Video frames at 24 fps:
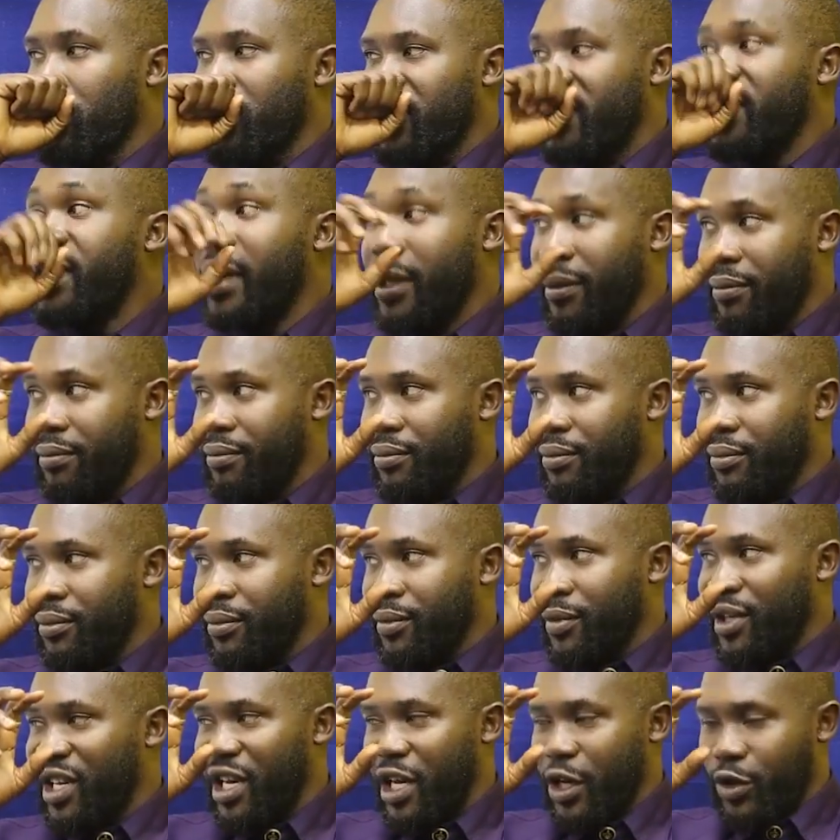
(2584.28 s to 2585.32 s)
See,
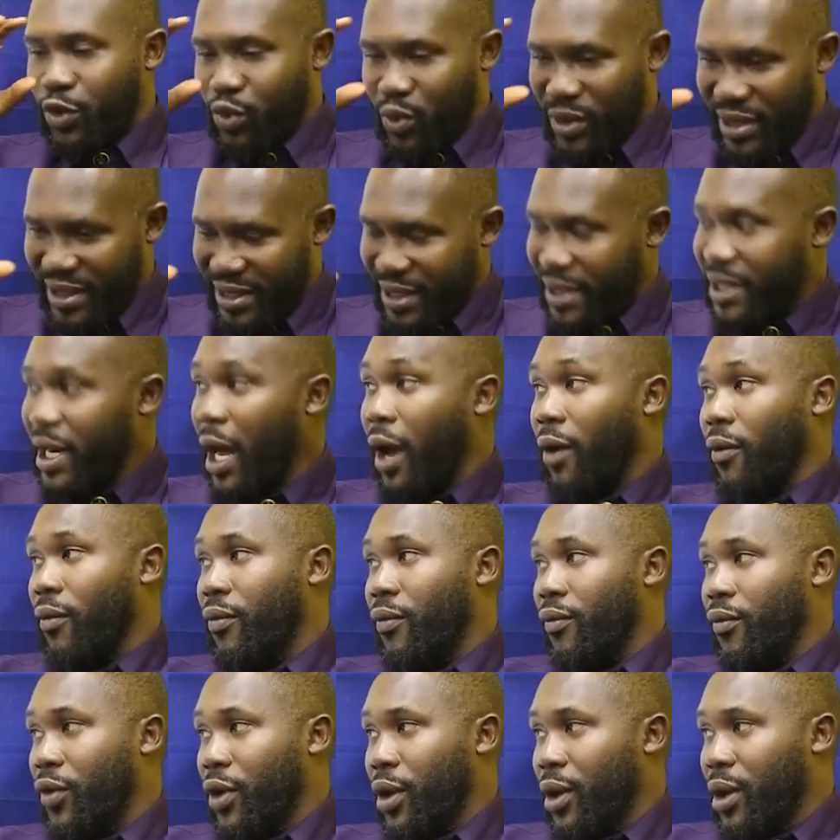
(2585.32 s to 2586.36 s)
they should sit down.
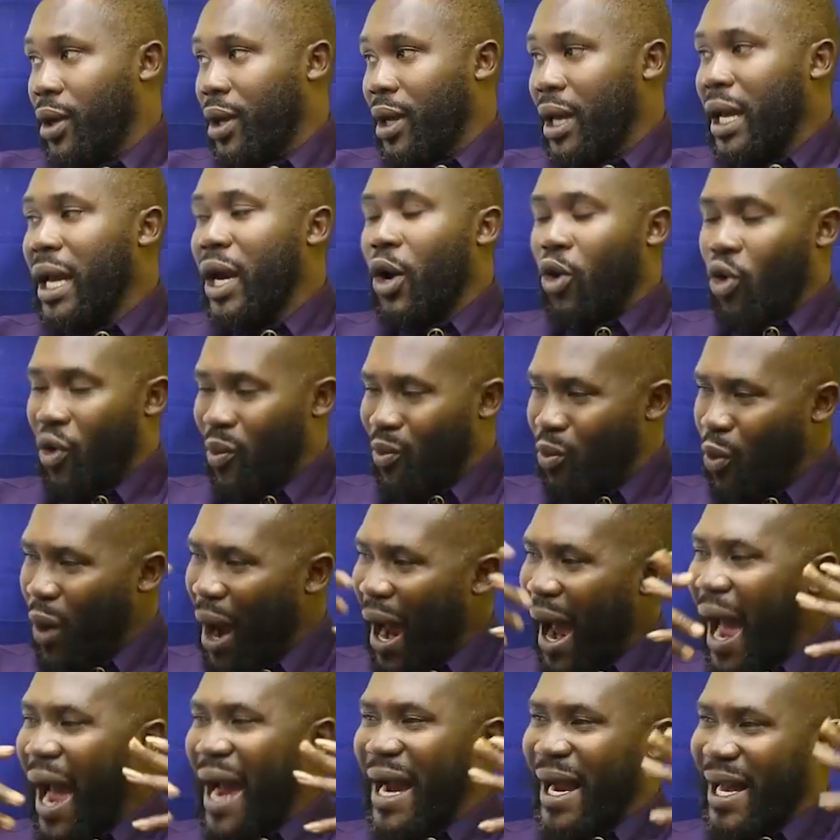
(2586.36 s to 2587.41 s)

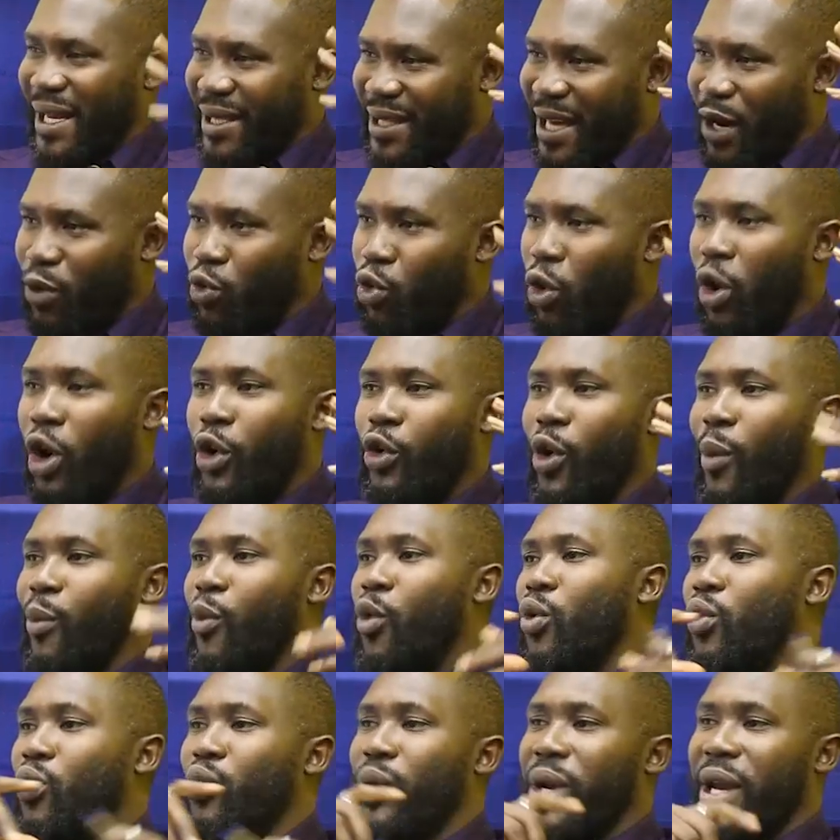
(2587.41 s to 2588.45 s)
One Kasan lock
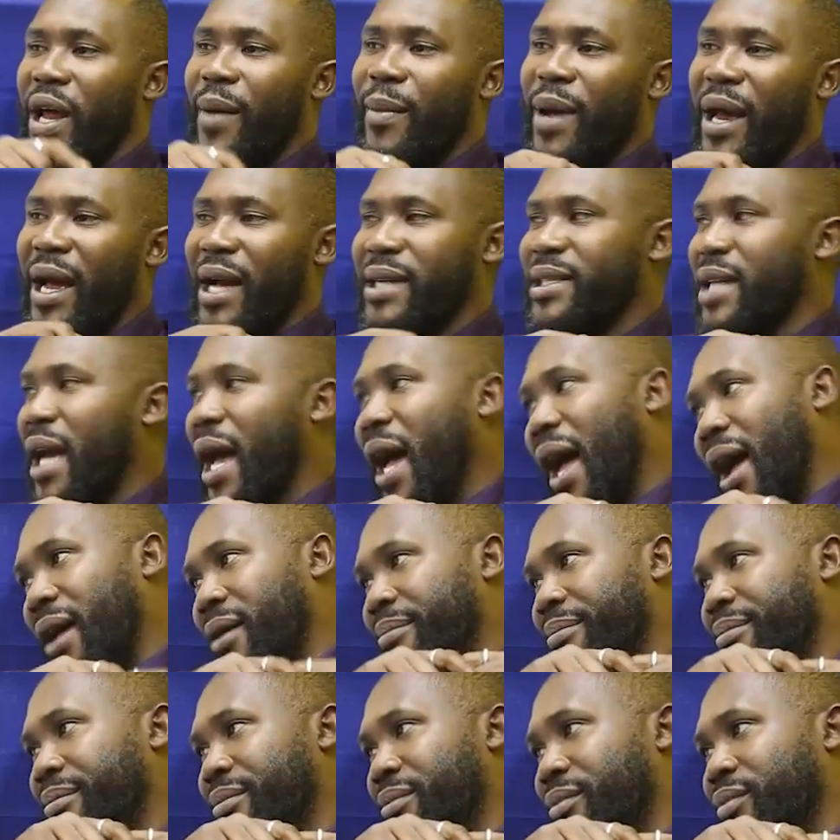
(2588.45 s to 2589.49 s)
home them and Kasa
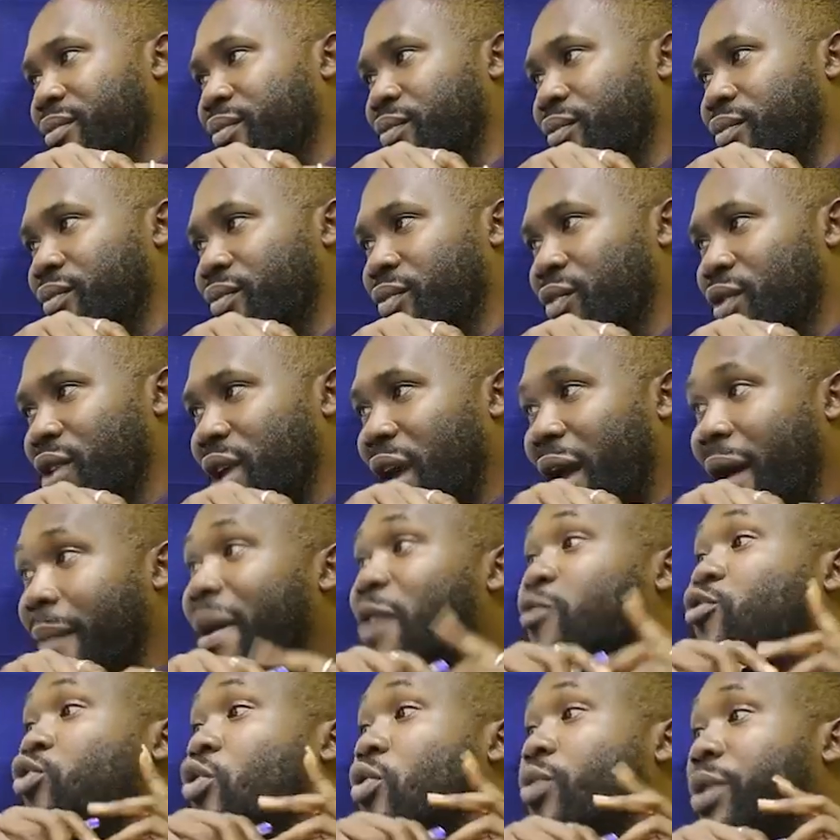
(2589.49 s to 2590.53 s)

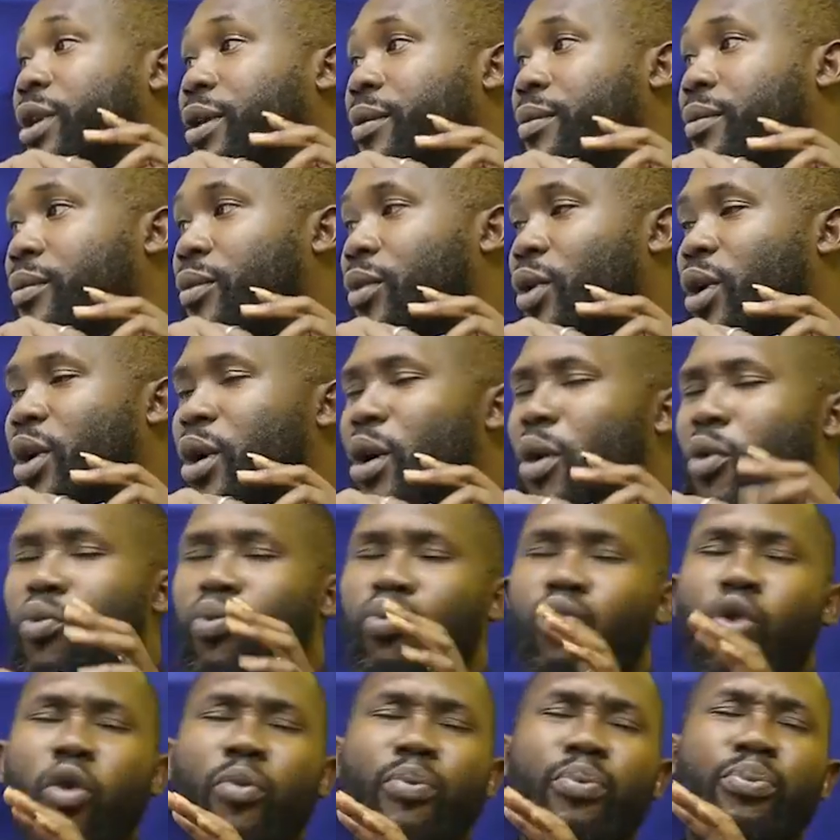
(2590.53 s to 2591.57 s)
about true.
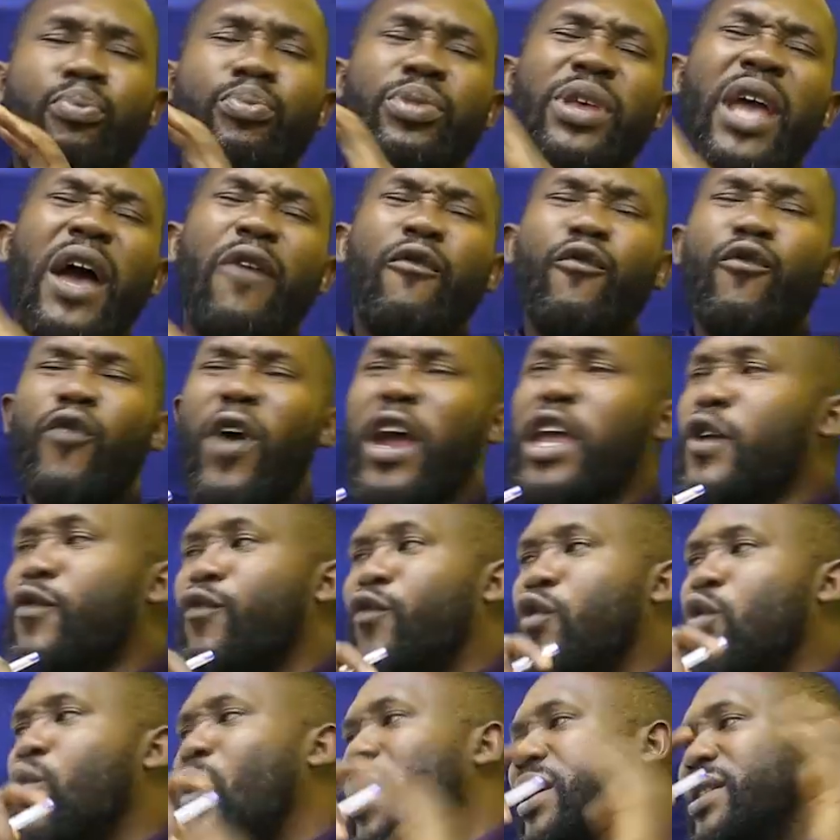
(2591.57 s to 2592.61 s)
More PM for
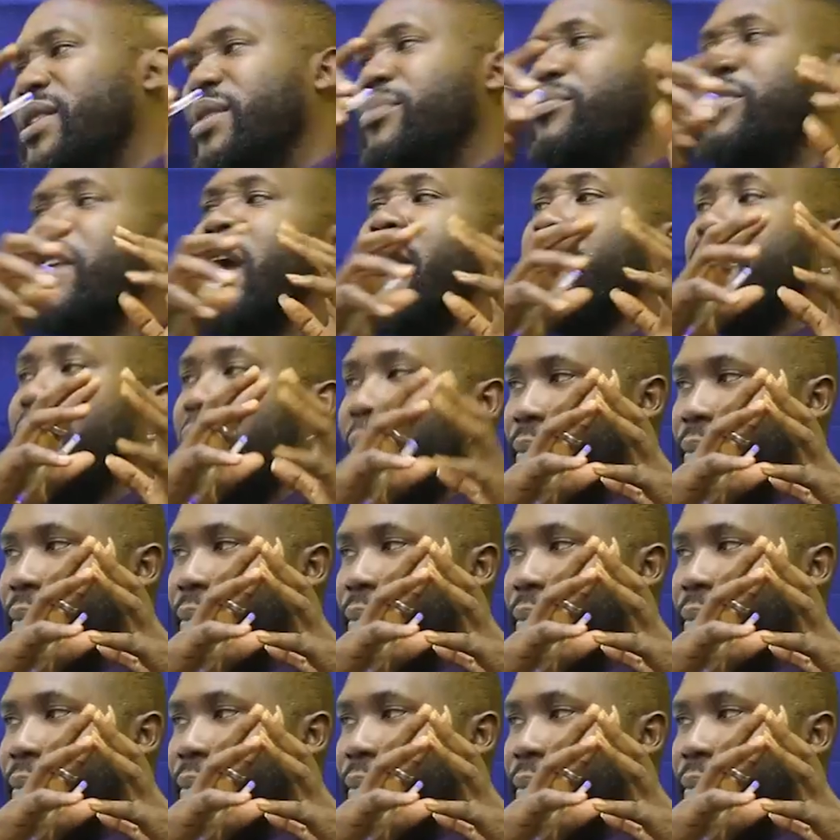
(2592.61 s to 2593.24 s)
influence BM.